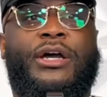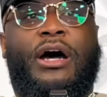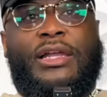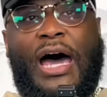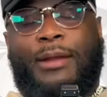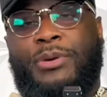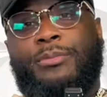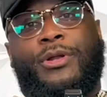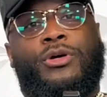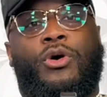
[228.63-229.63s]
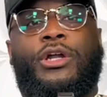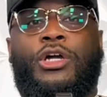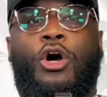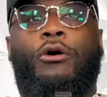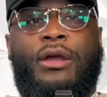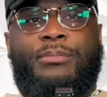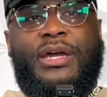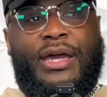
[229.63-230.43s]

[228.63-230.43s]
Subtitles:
A lot of people are going to go and be an